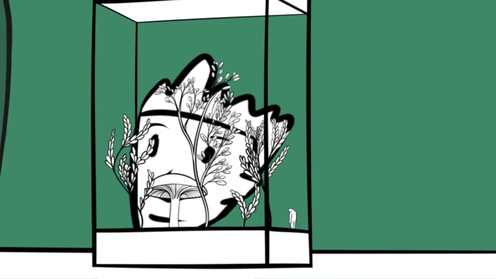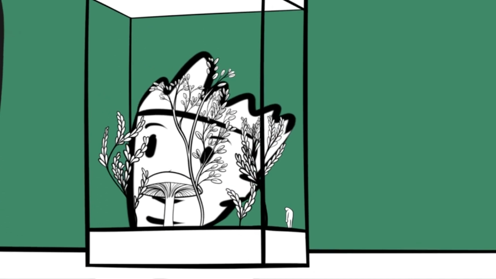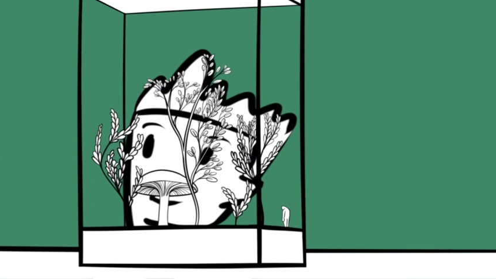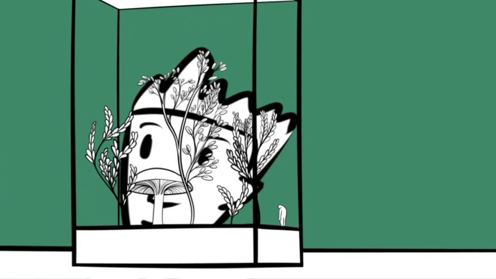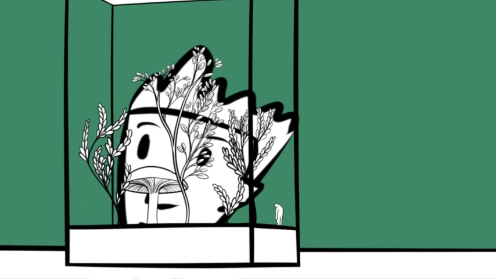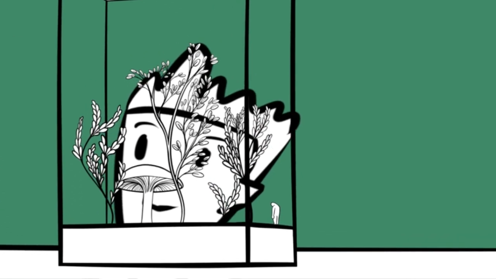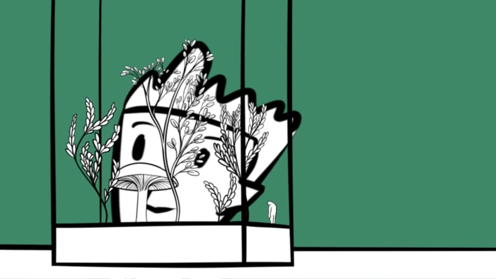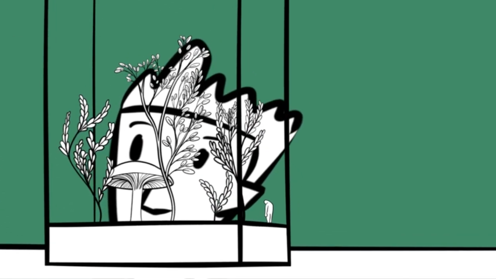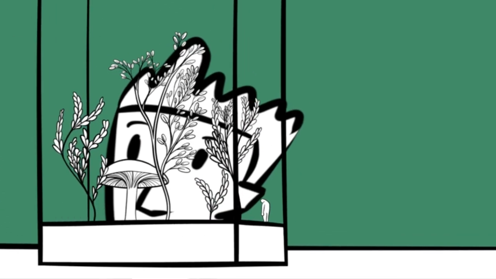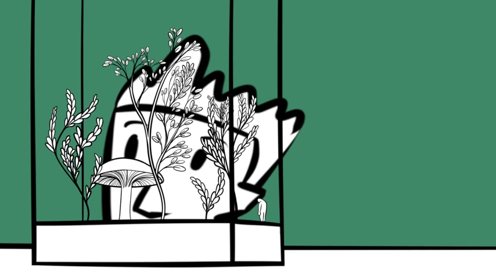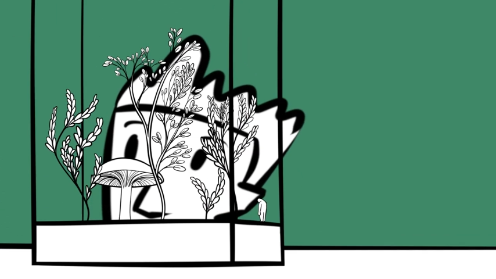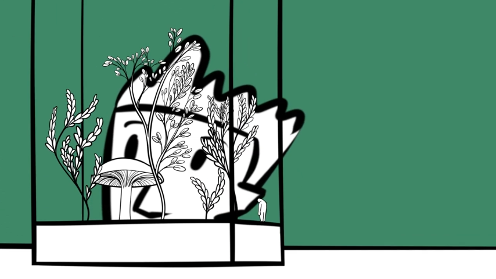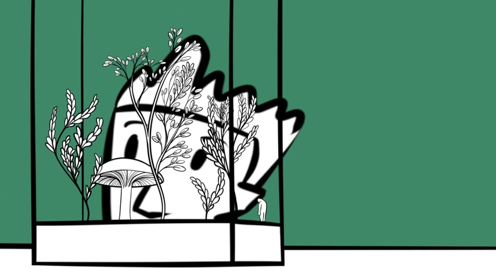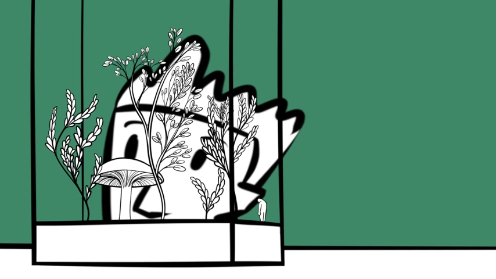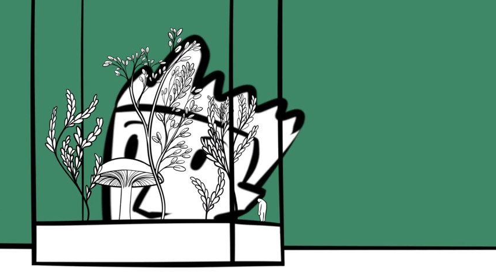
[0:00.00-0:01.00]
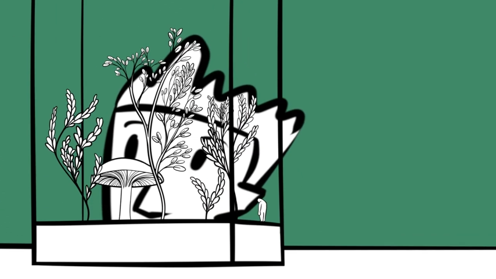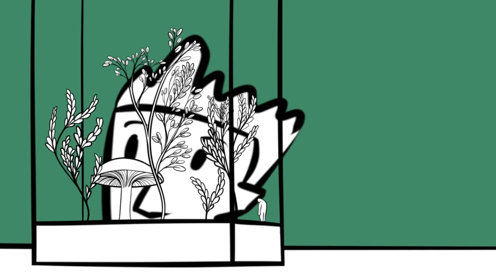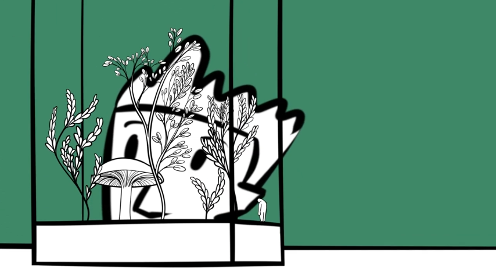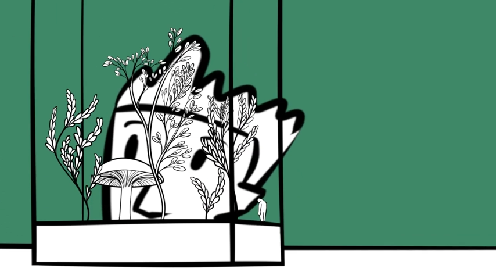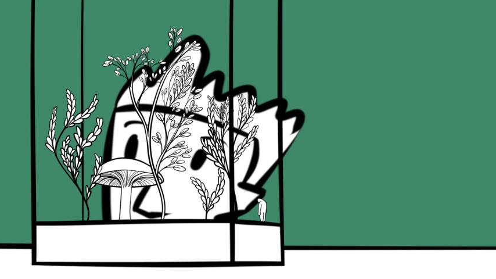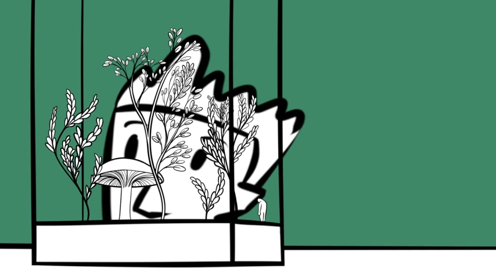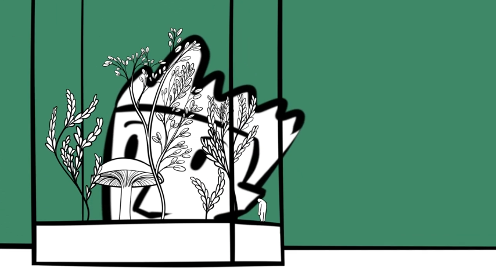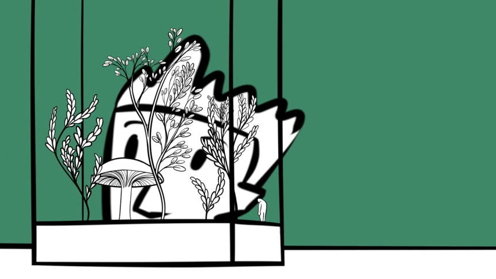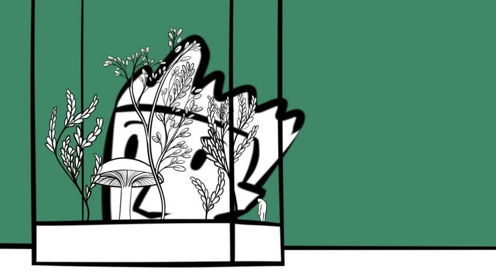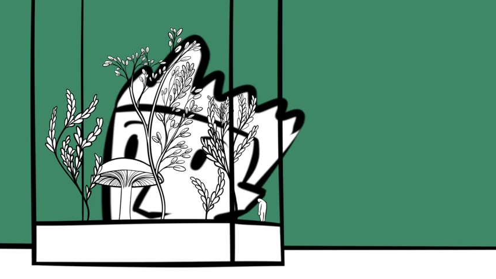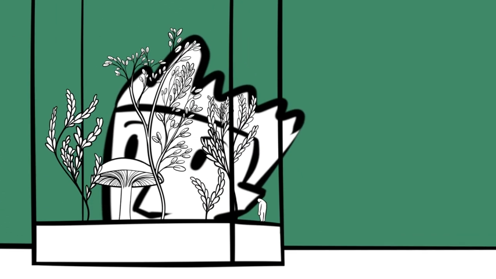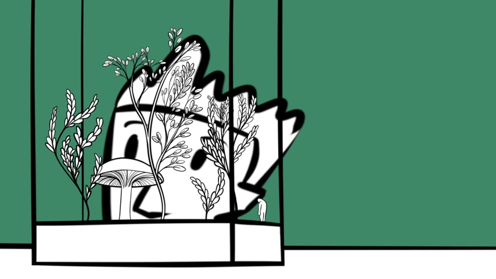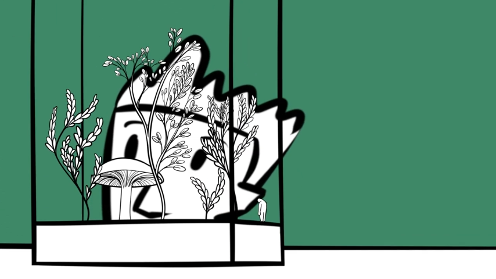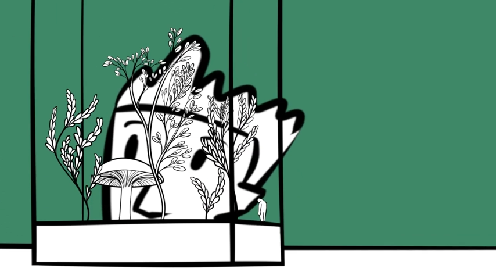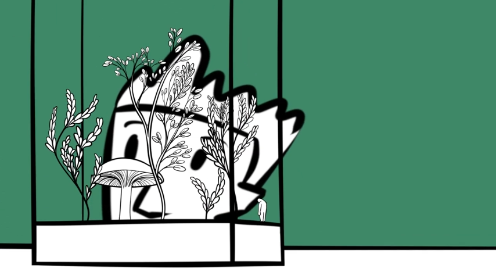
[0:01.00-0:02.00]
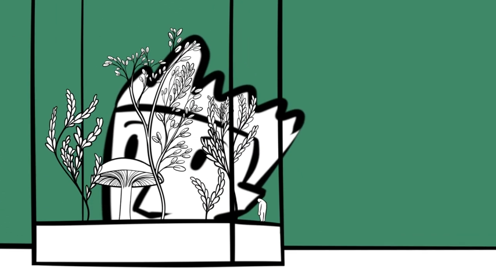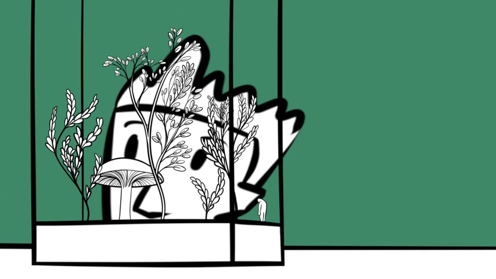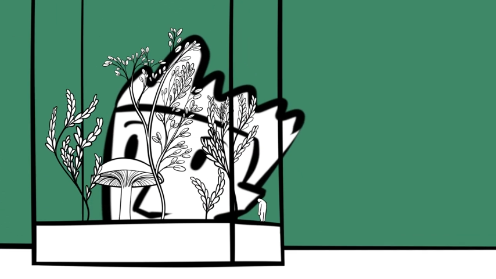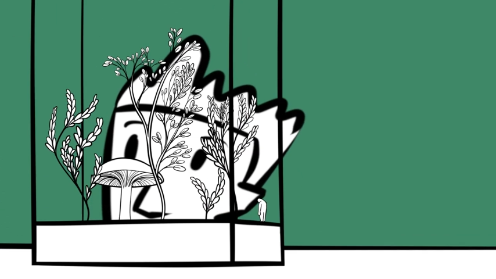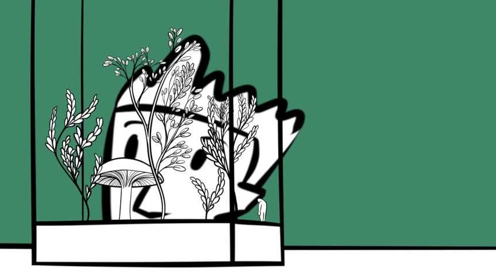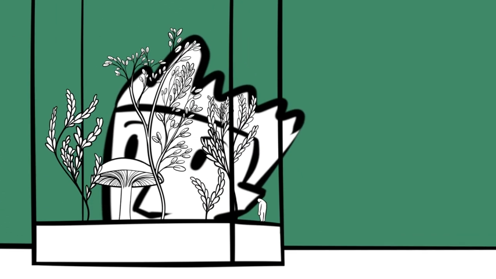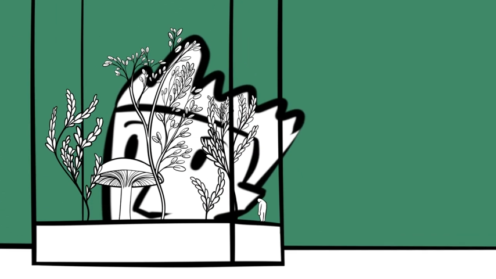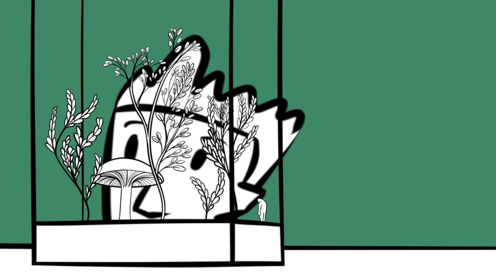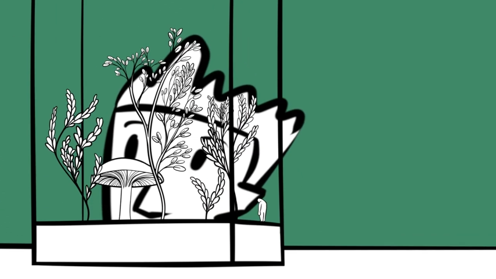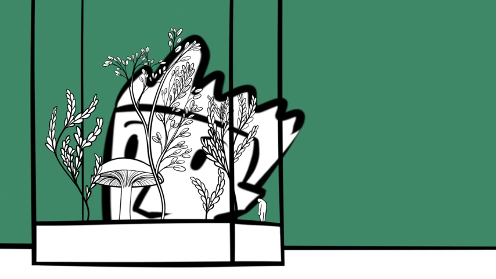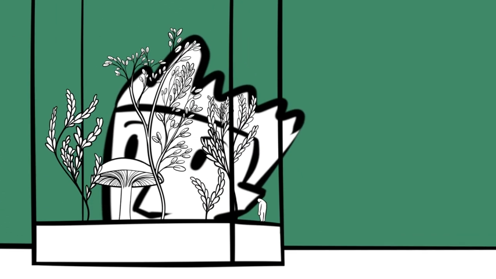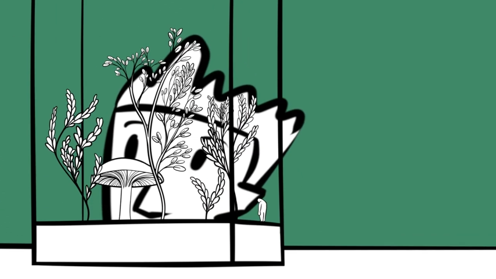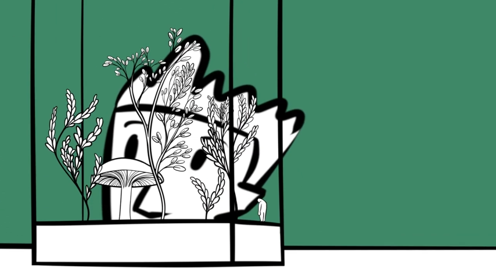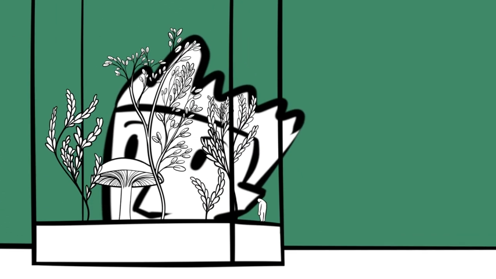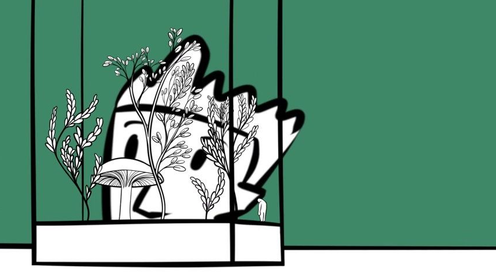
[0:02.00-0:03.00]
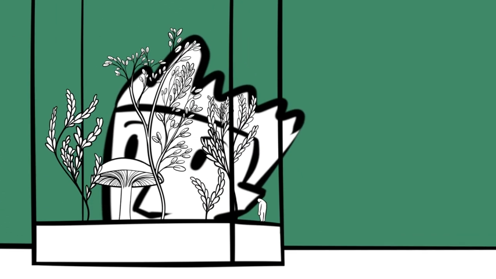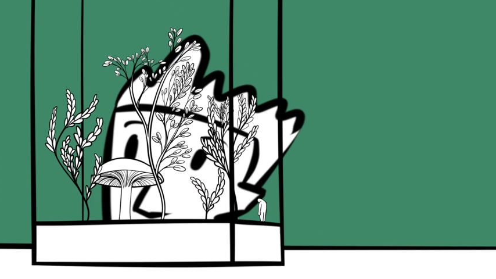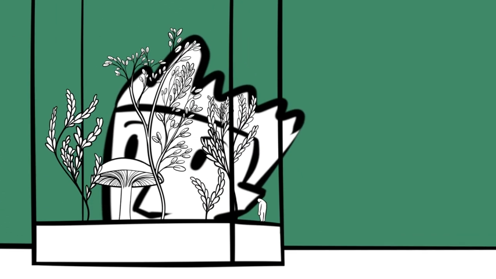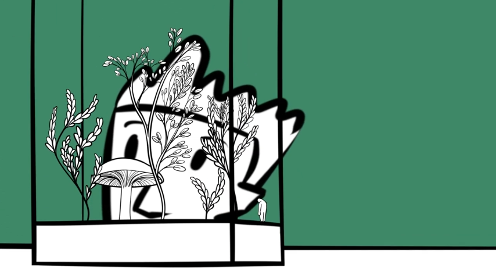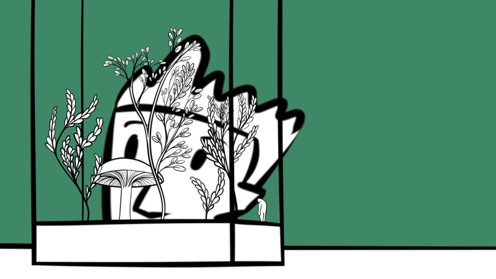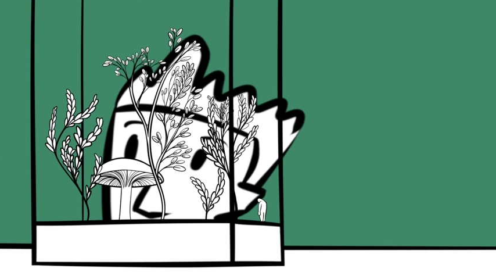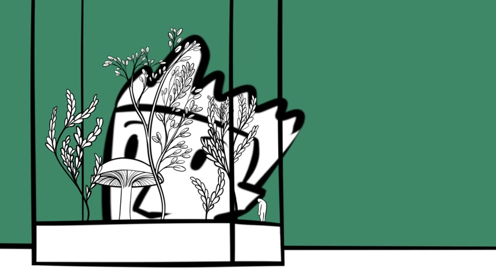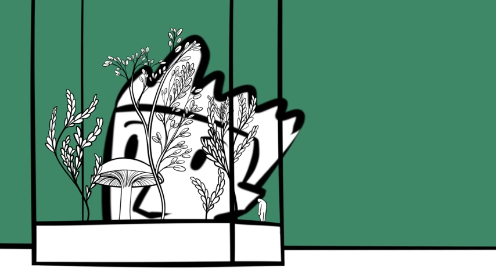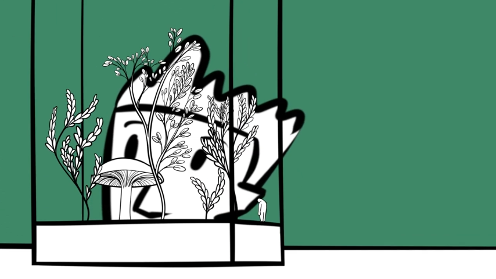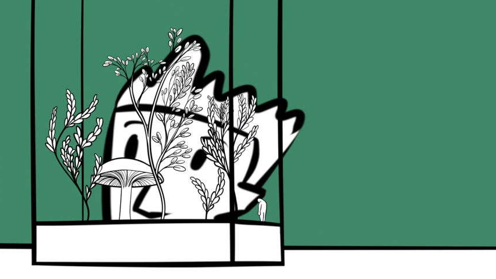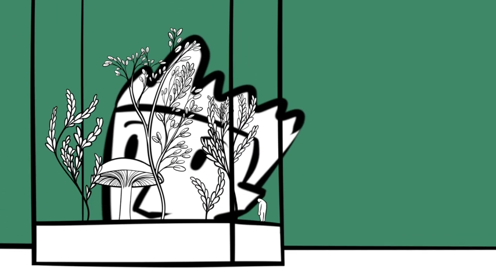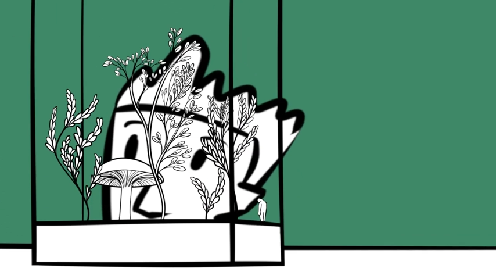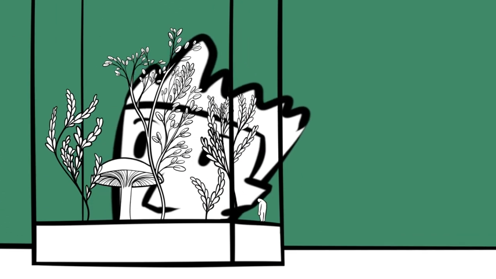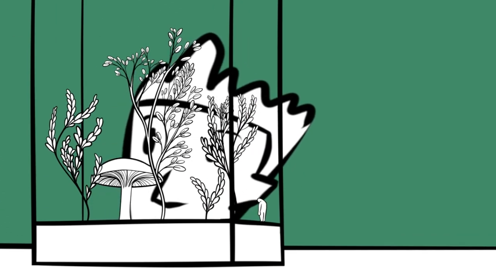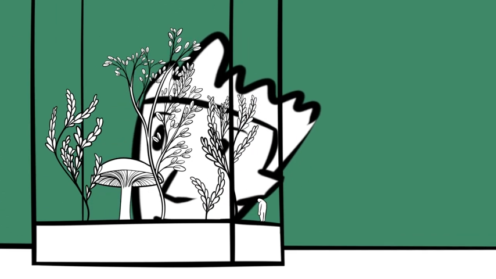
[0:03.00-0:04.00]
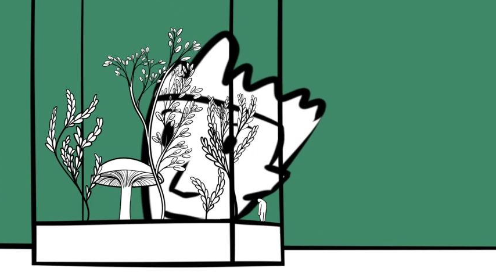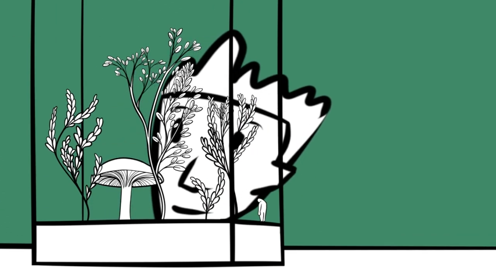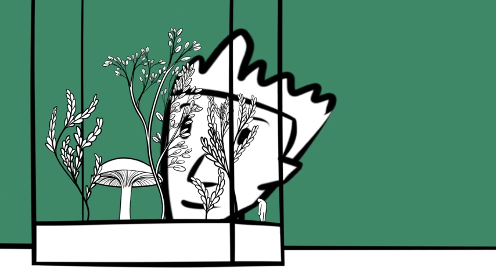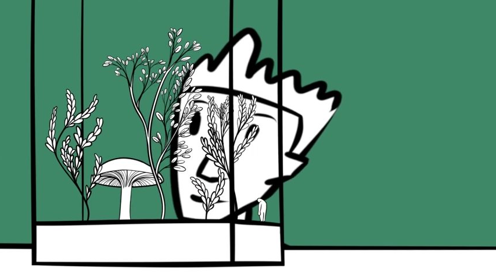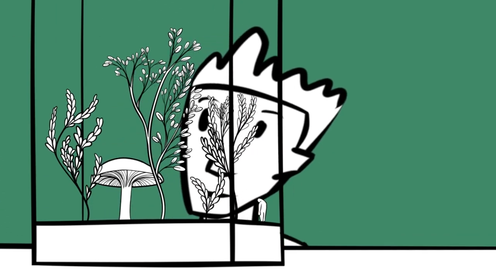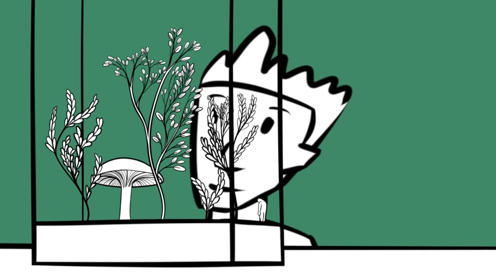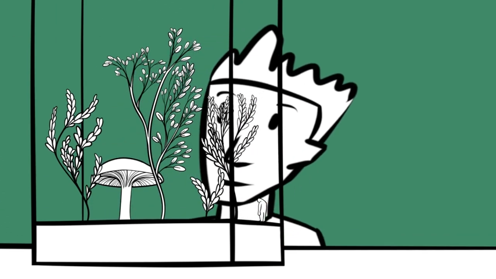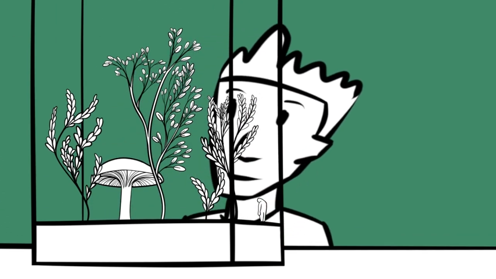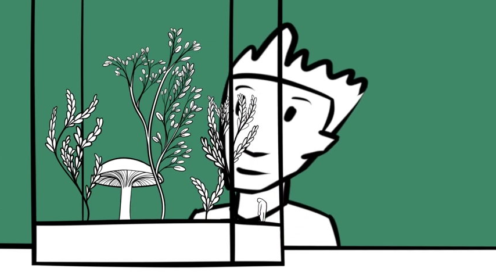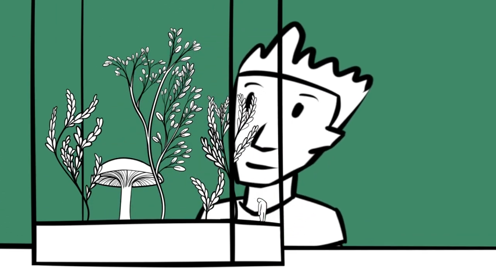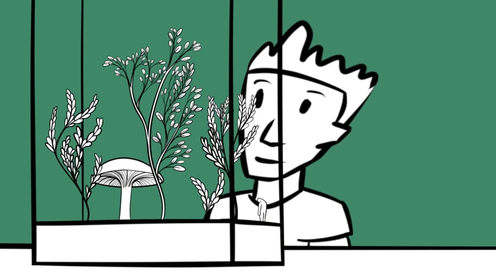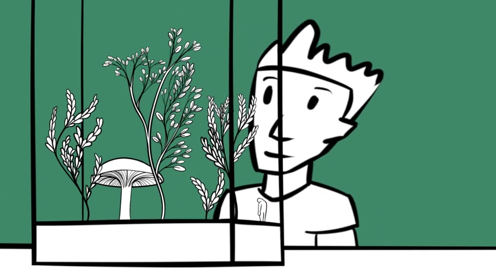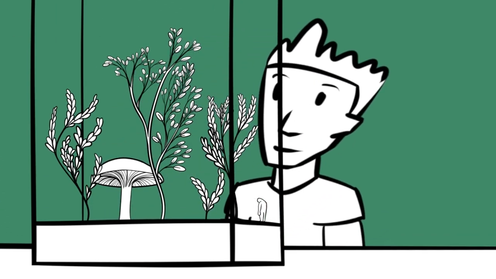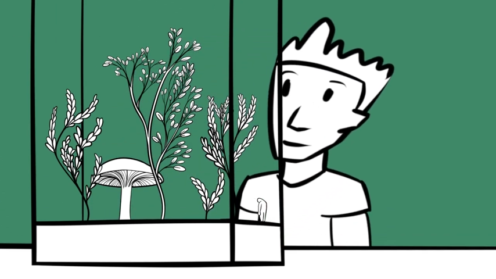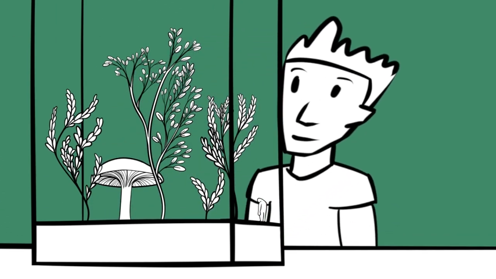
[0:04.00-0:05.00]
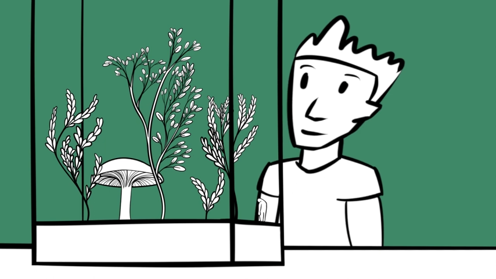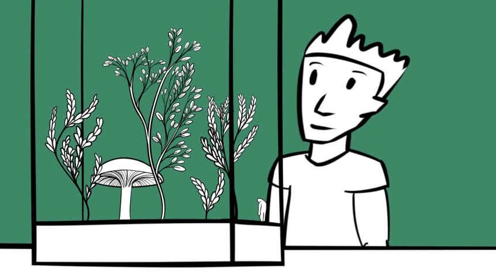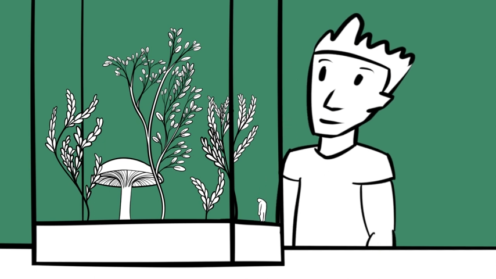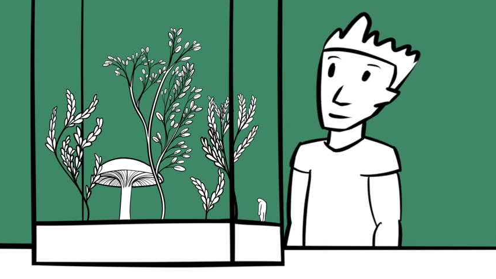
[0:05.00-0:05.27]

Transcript: (no speaker visible)